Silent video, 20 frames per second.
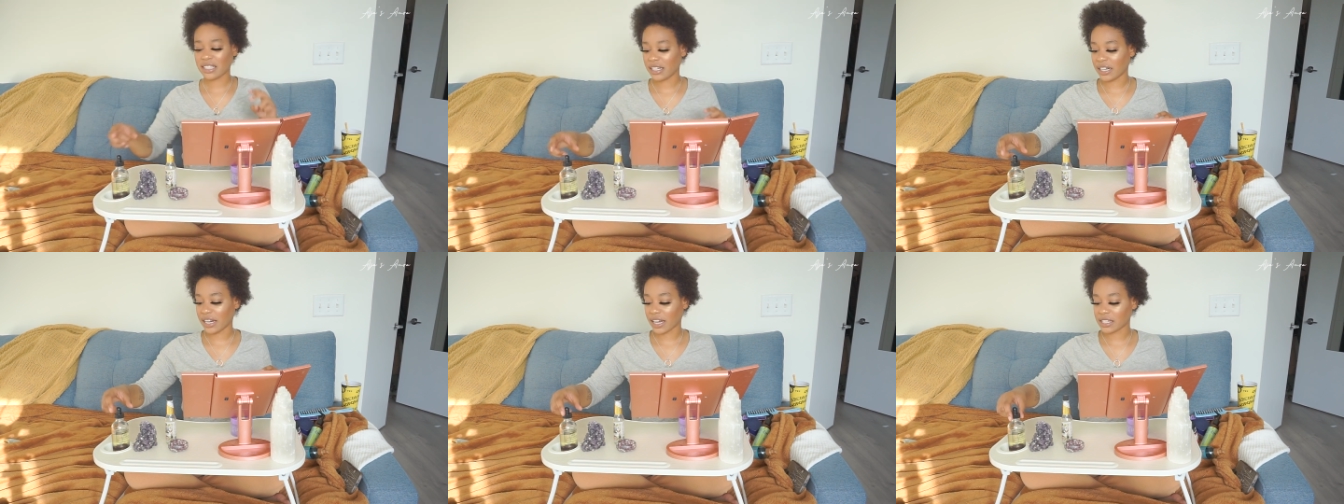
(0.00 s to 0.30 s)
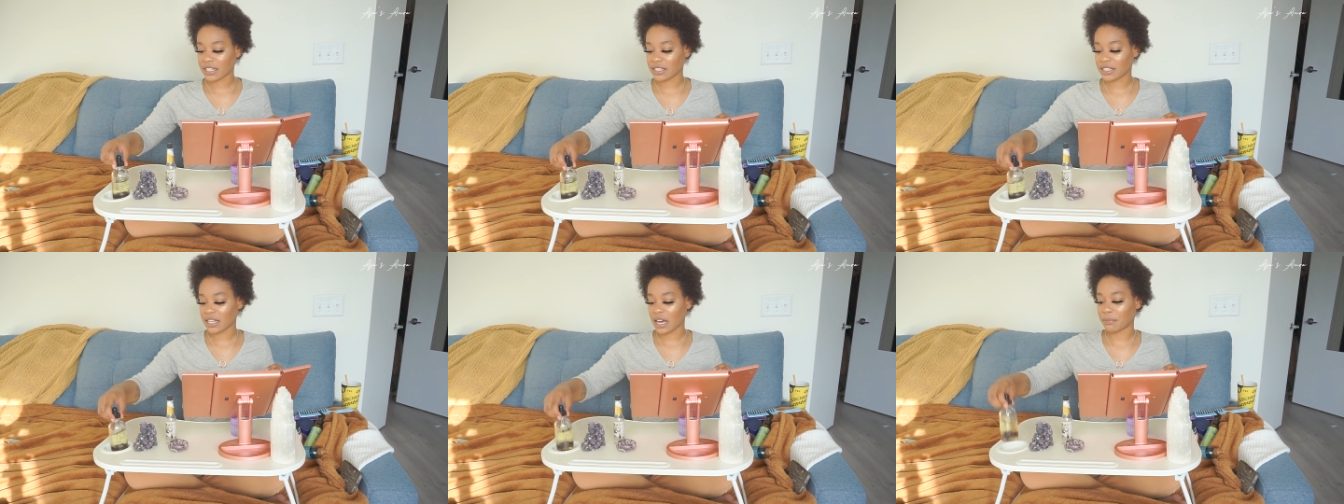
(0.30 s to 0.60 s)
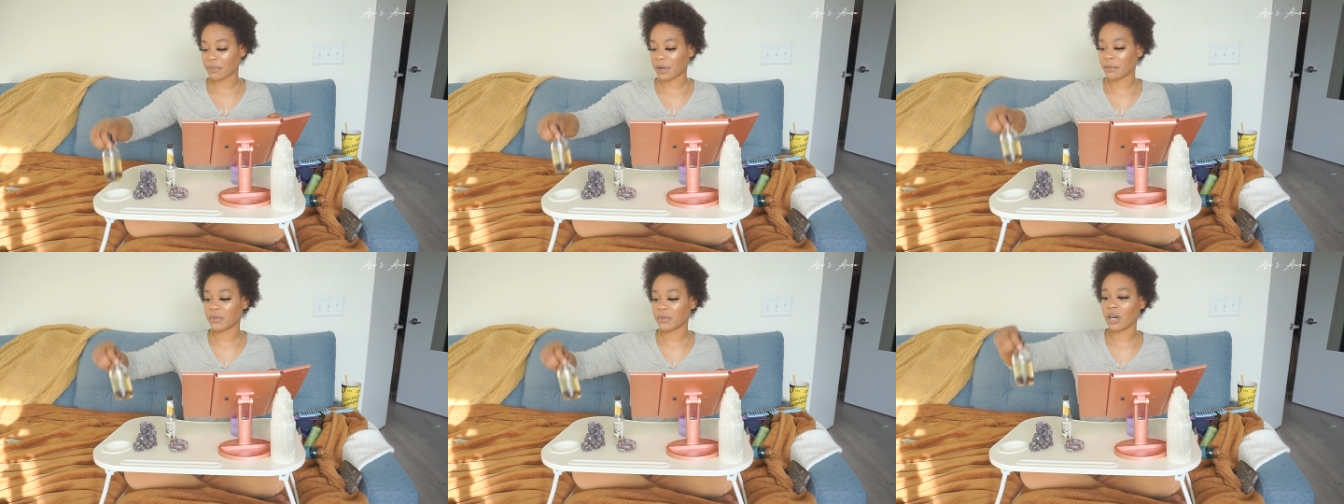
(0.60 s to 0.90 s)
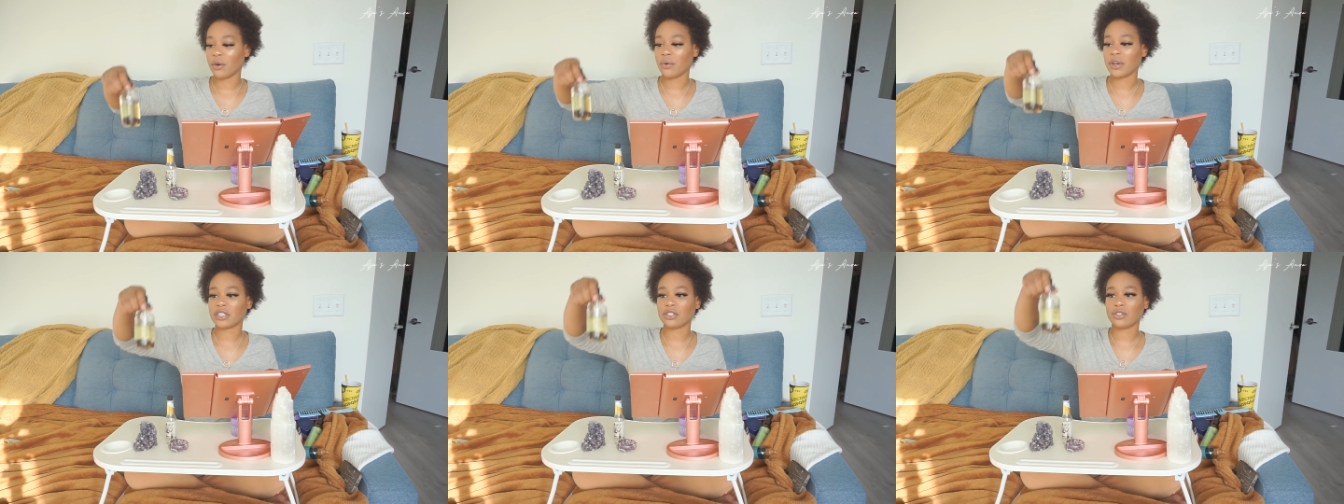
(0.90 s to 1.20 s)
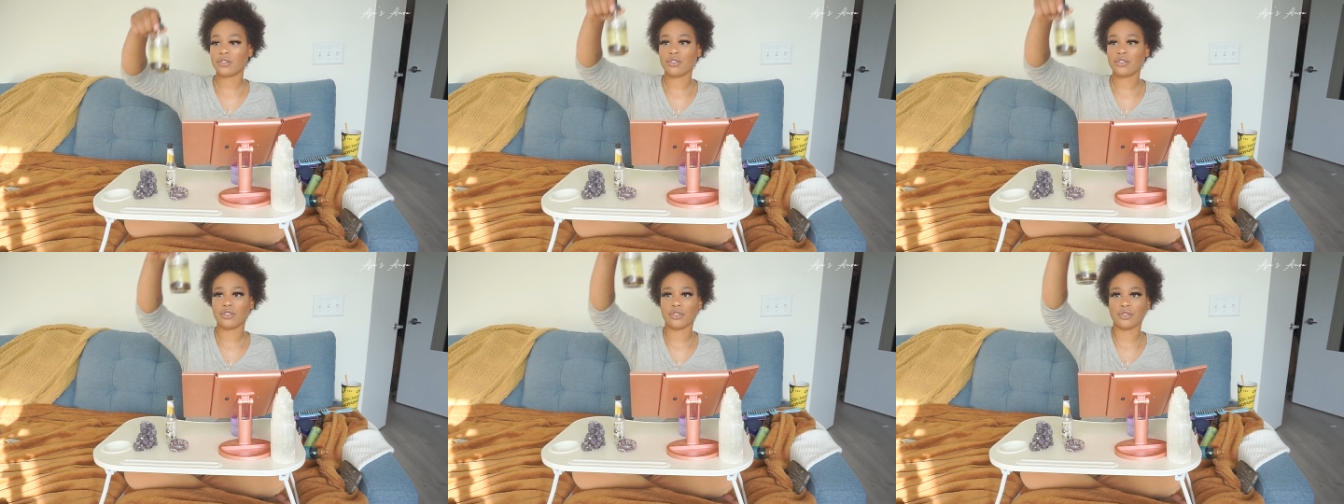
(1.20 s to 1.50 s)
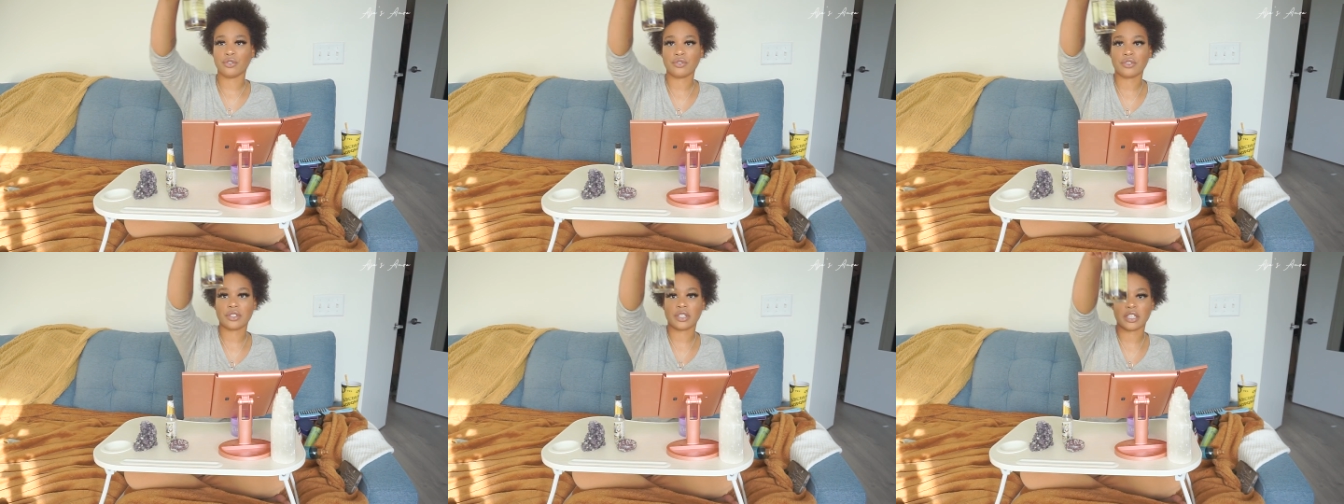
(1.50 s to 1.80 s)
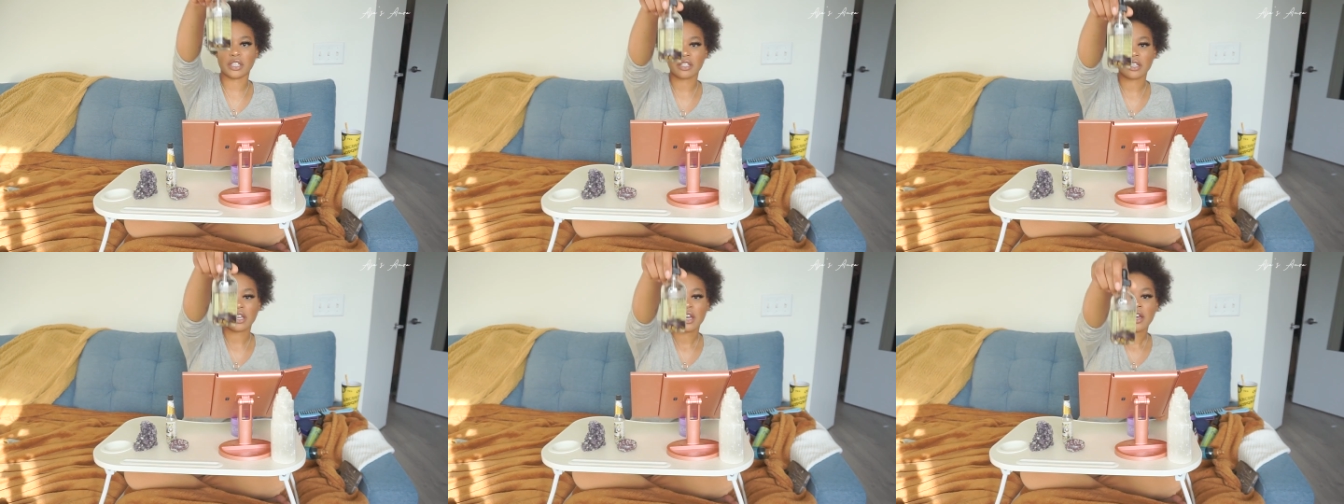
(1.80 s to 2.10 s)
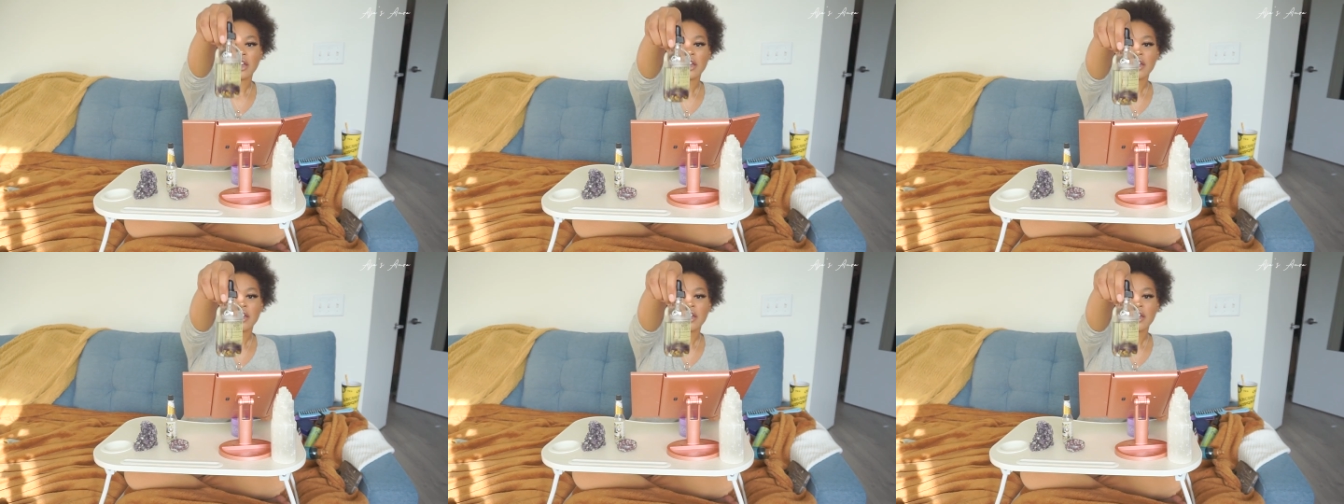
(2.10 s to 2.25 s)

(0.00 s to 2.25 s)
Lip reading: the next step. I'm going to use this